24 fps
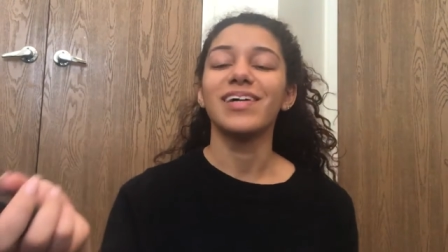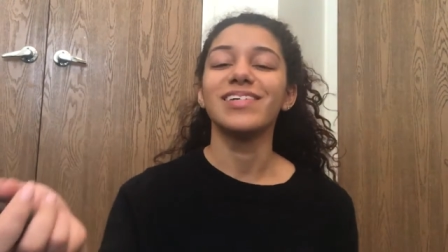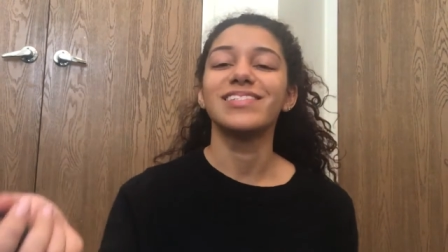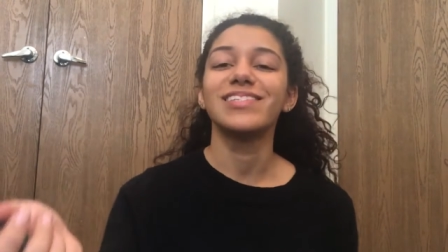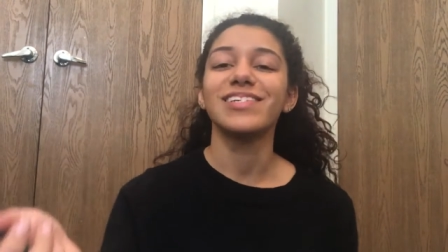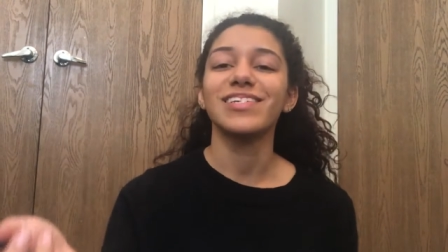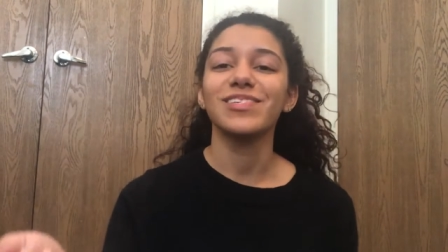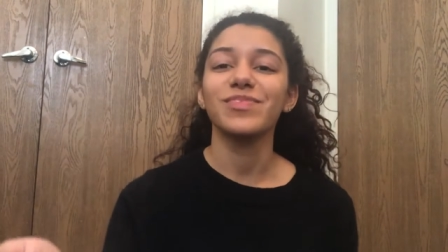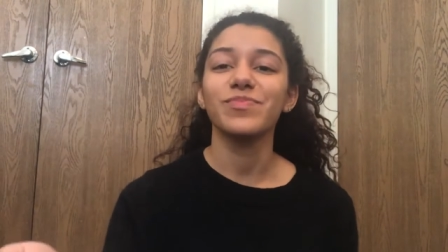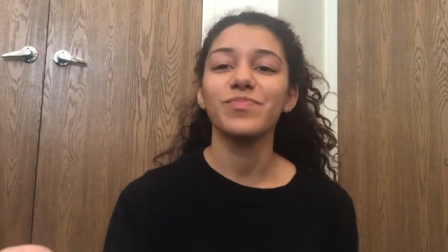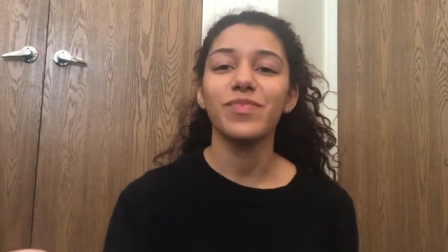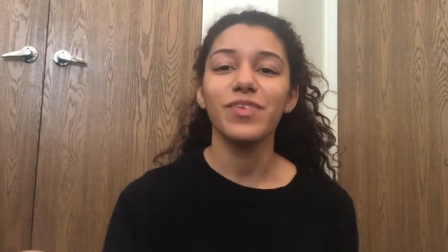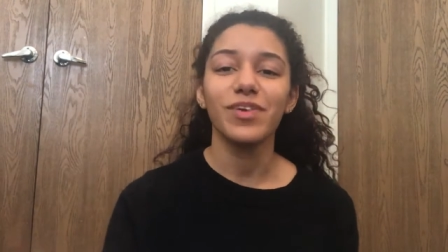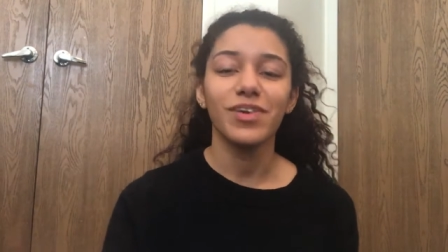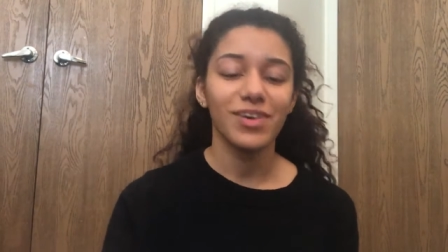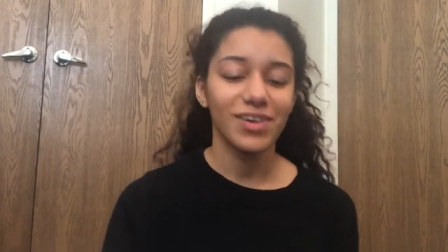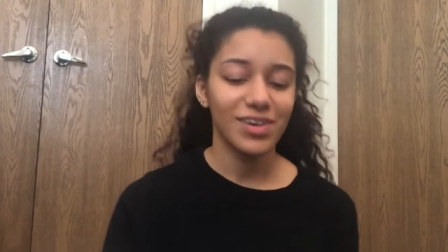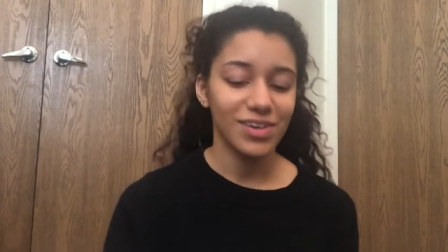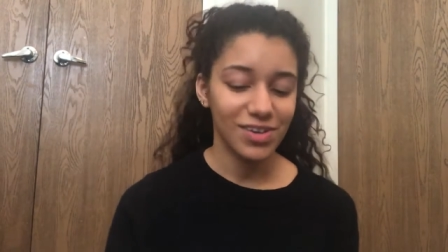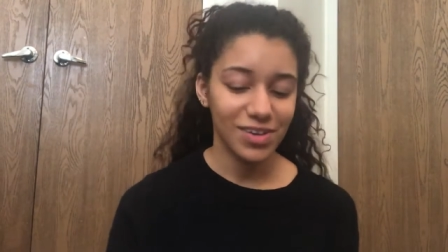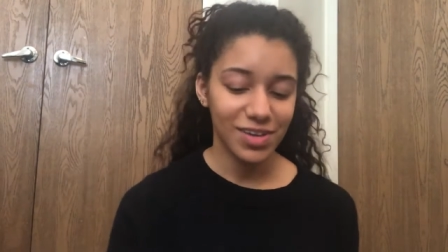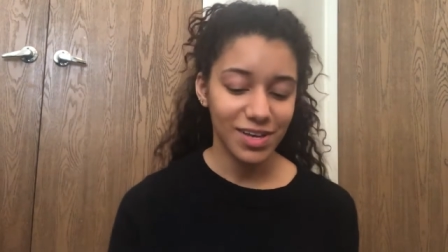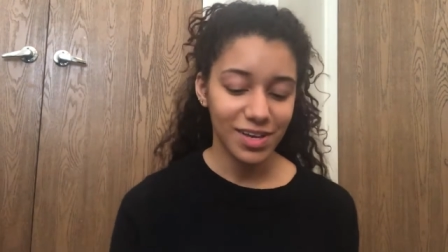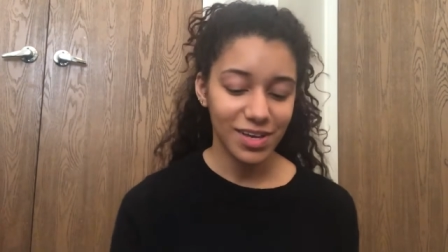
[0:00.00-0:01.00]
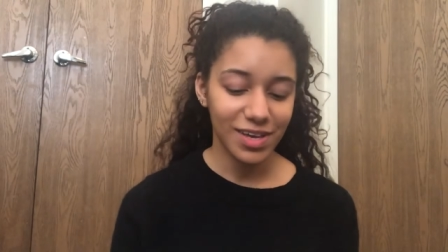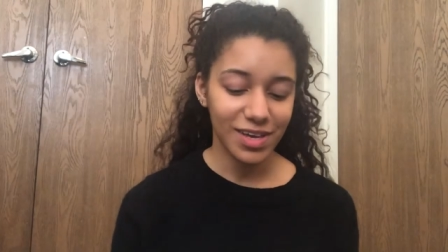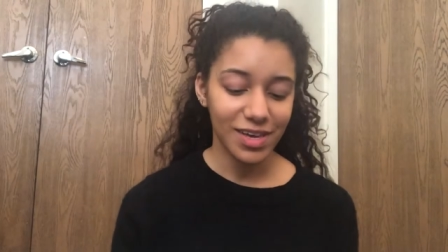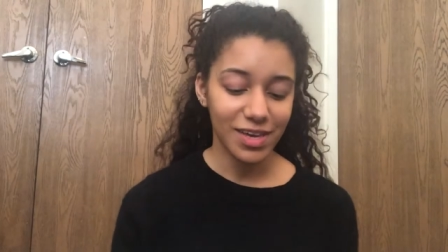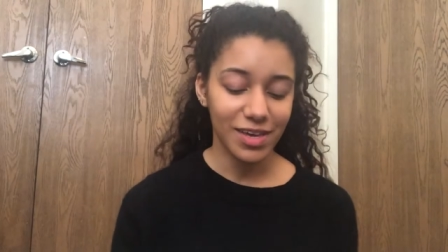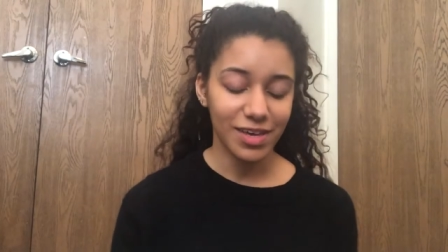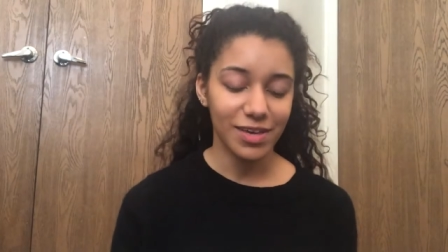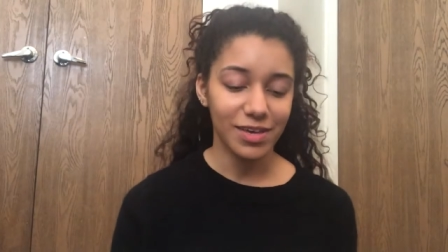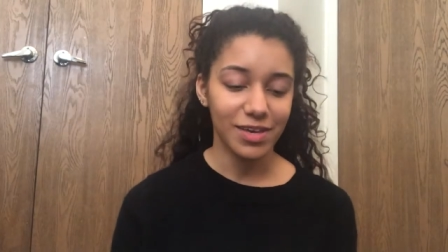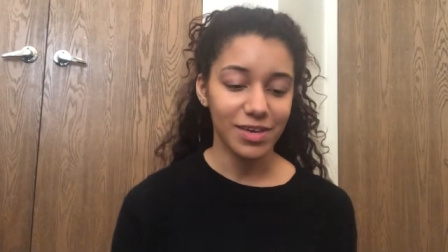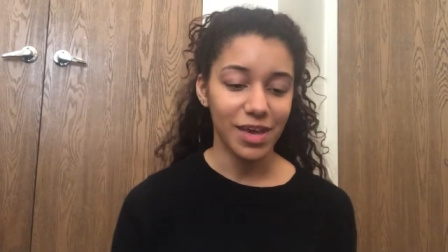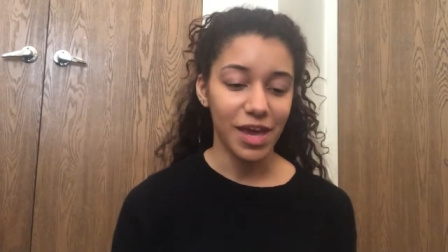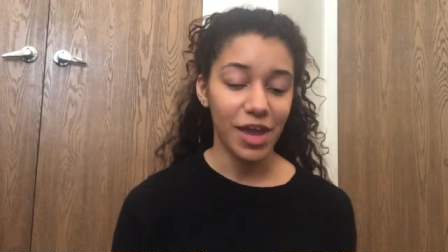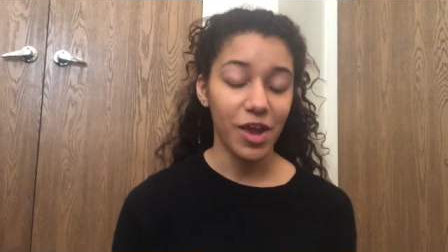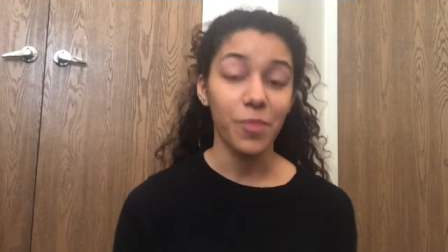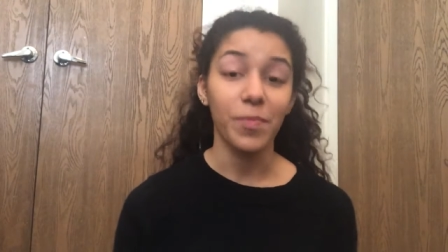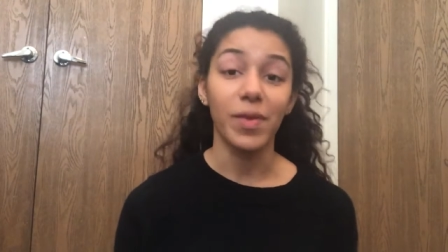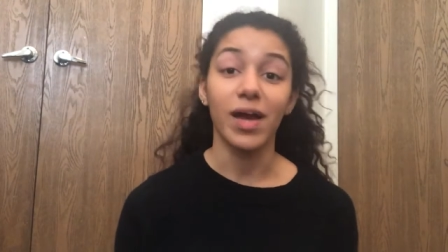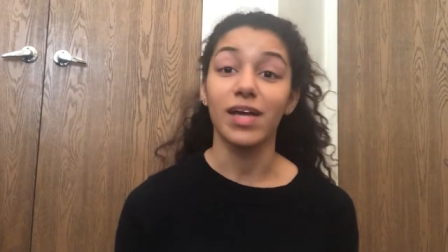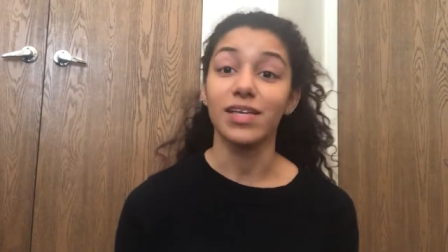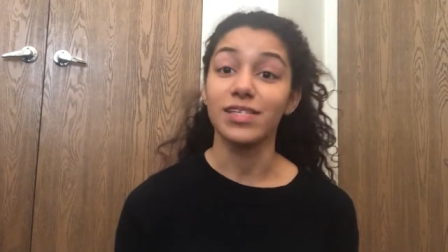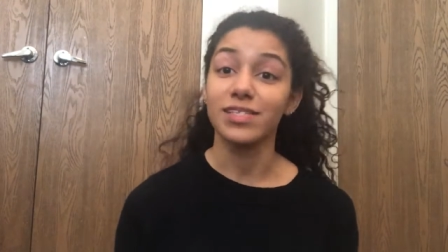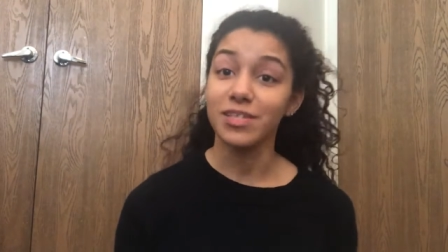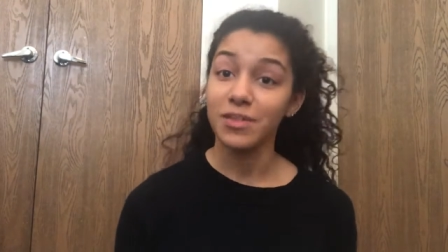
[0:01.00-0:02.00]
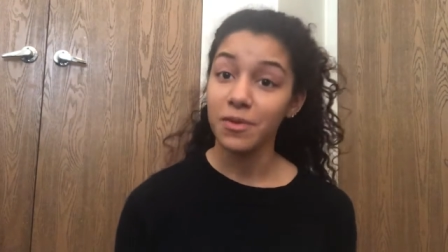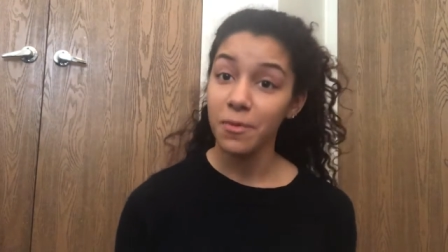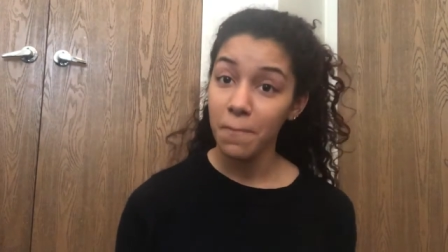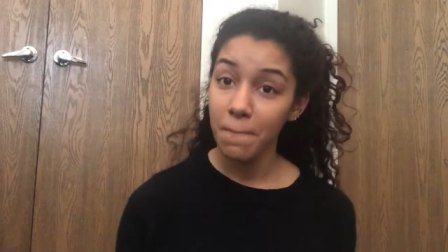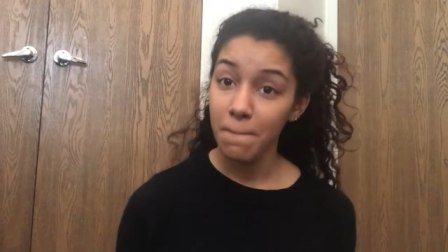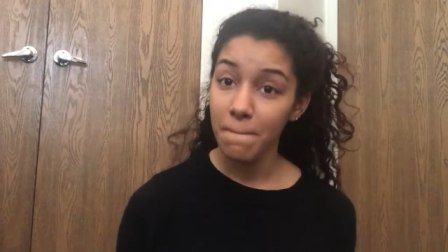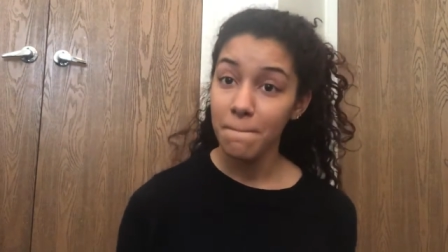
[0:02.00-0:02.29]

I just bought a hair mask.